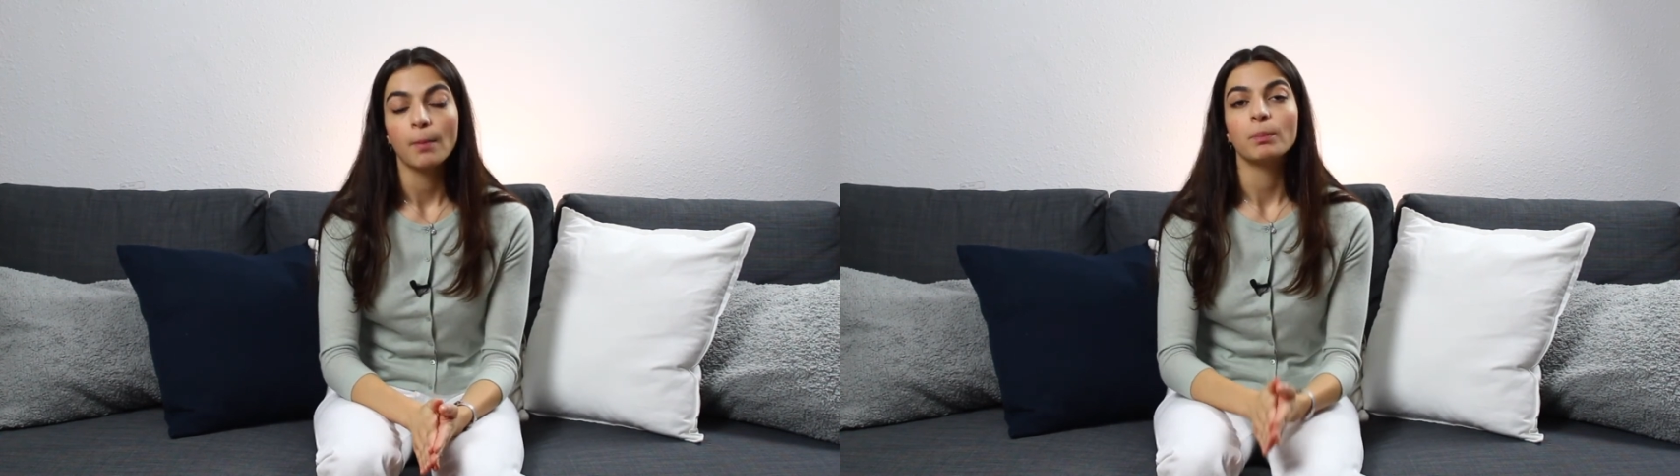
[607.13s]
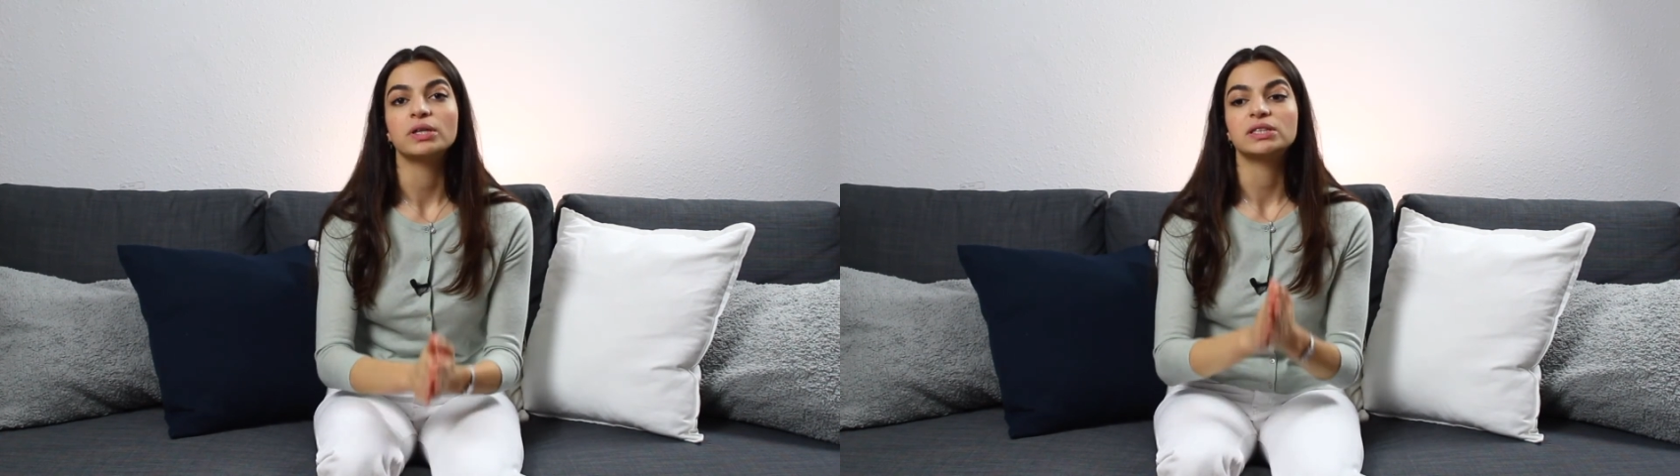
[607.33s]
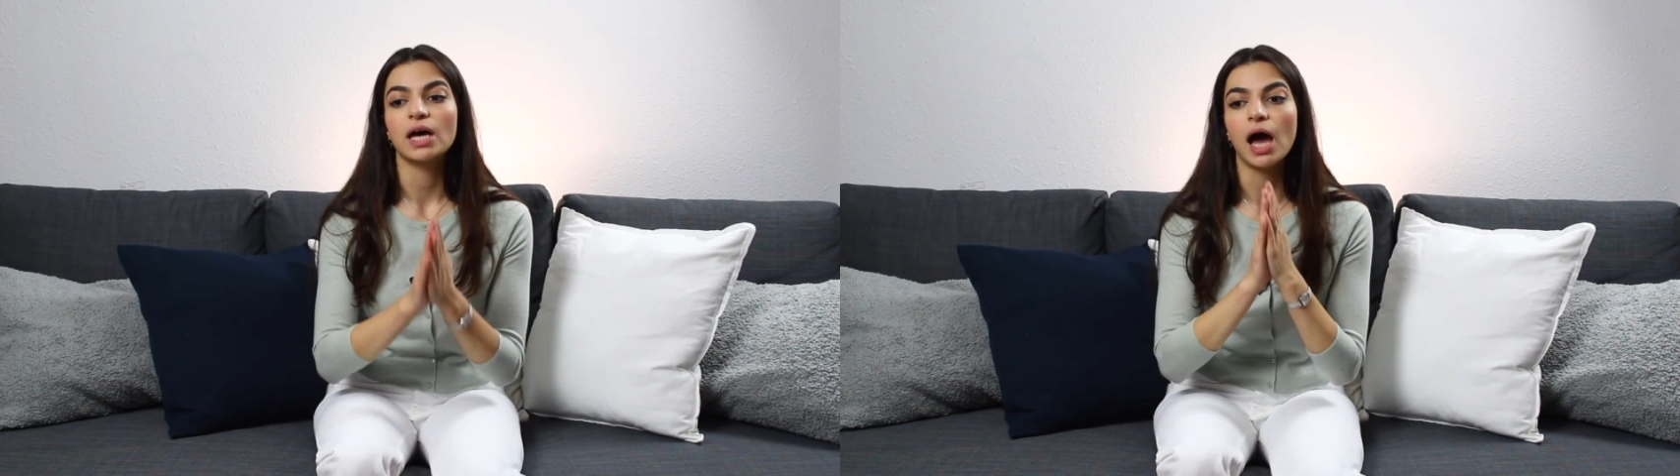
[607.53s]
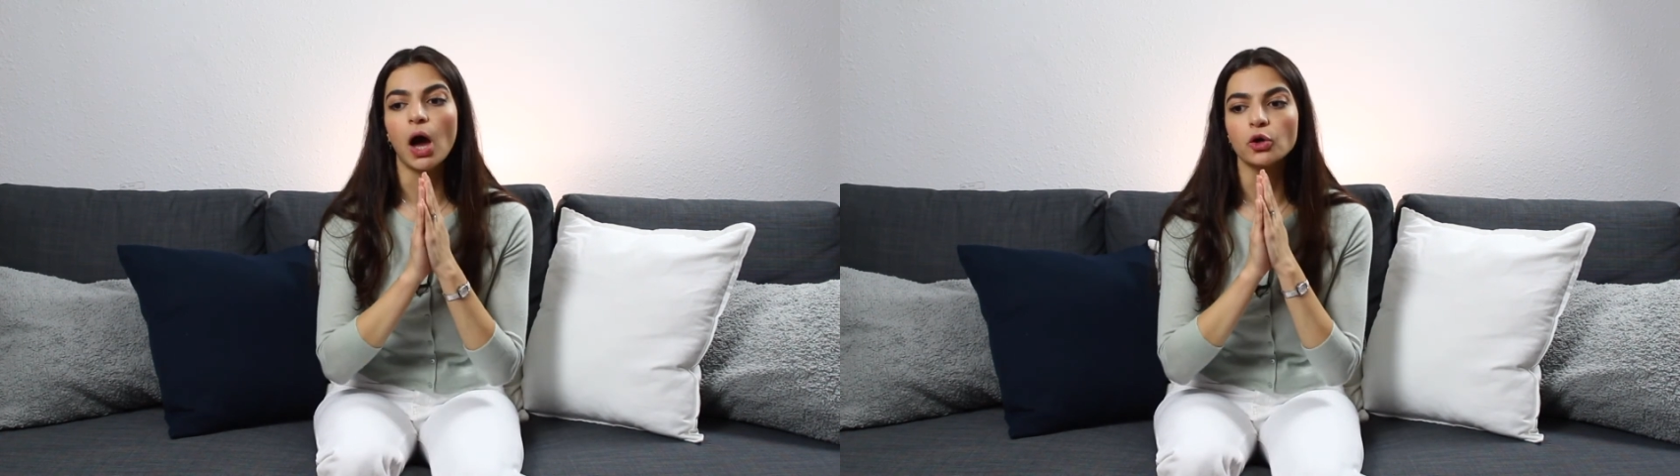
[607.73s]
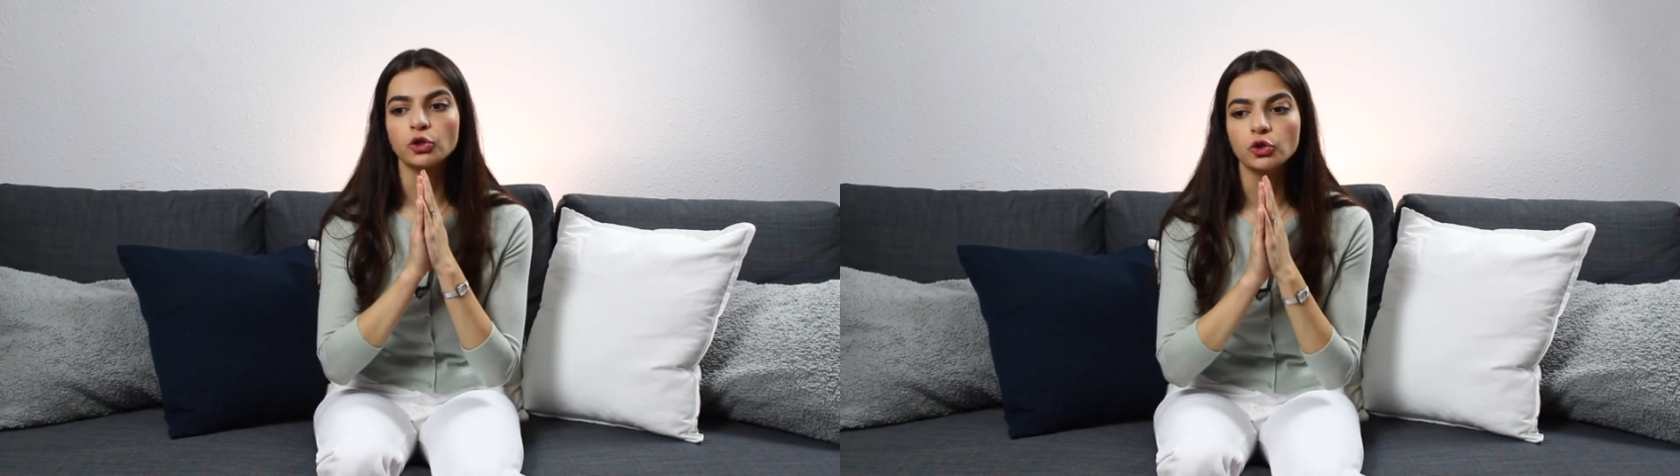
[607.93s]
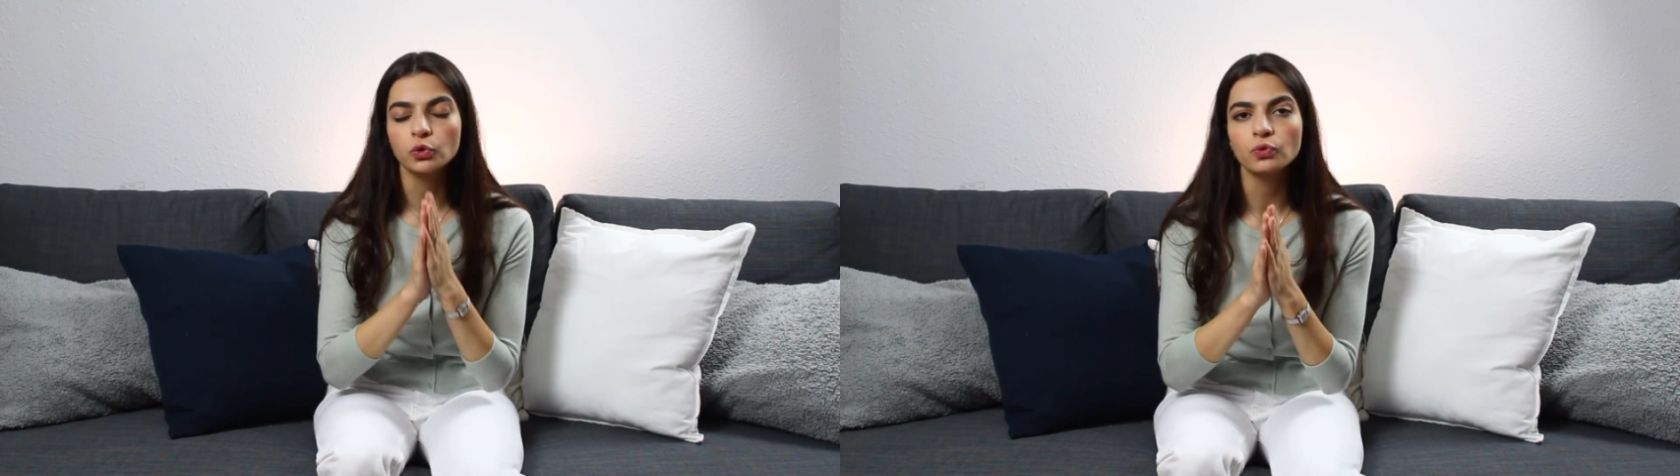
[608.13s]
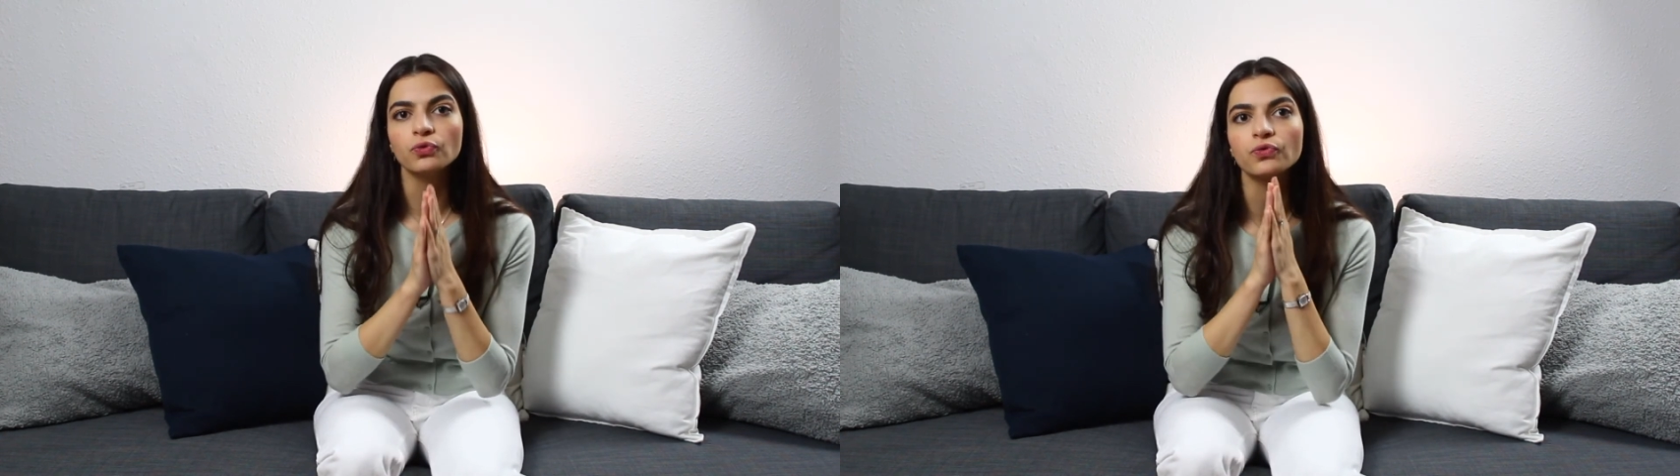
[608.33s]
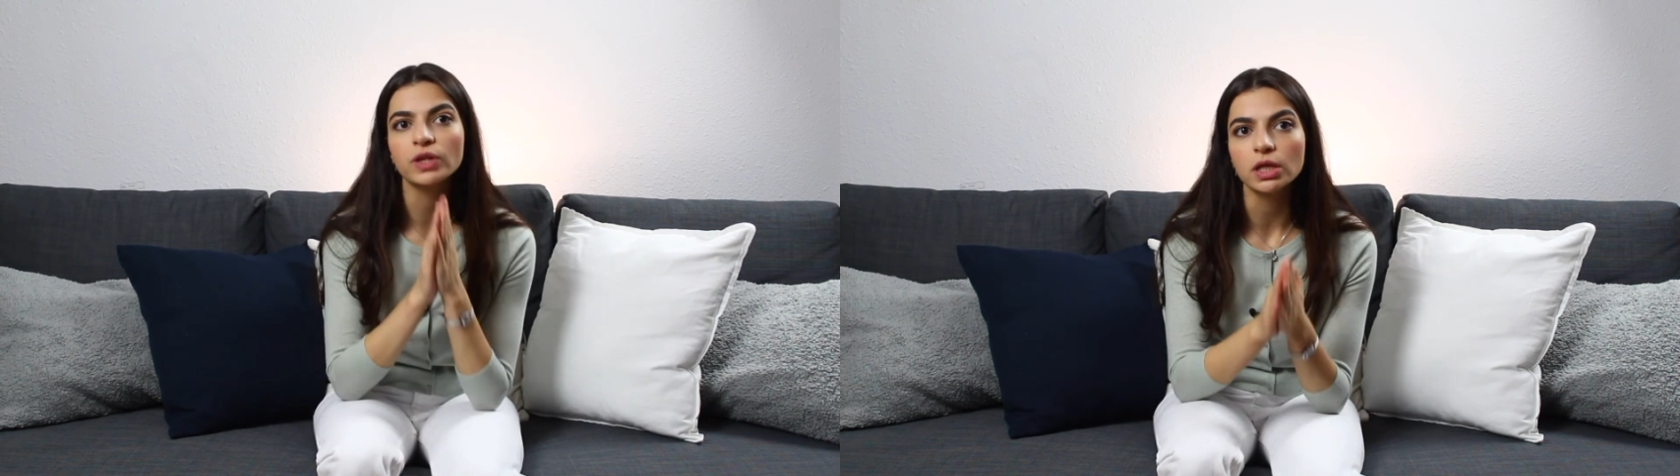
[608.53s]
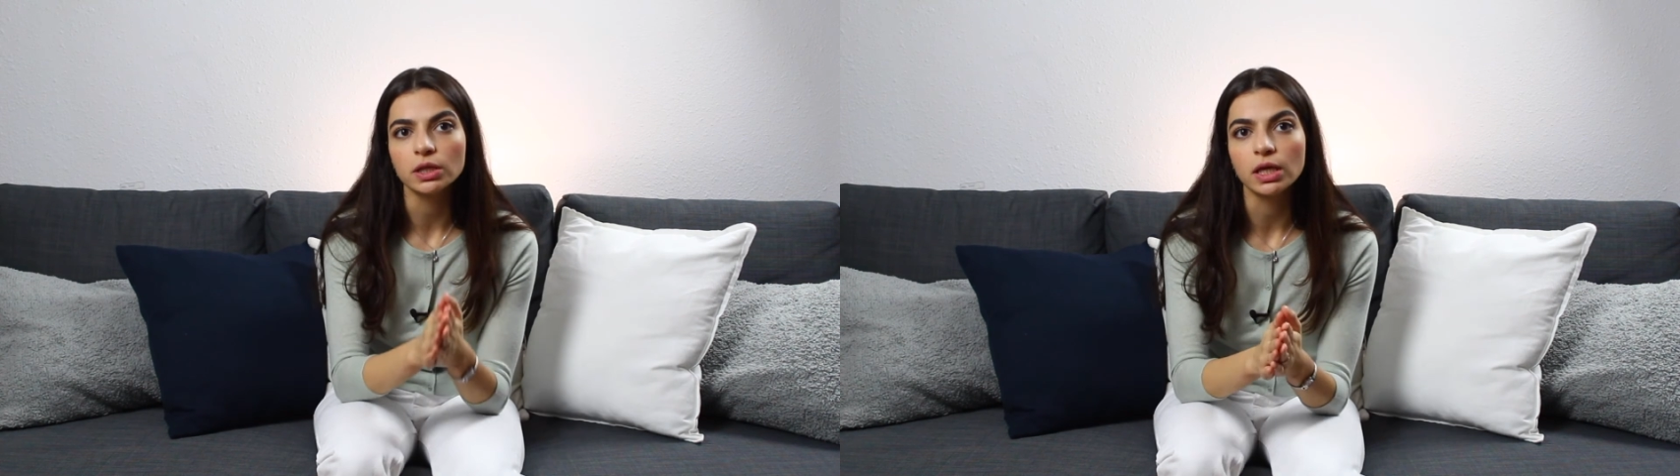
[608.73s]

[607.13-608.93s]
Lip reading: but how you feel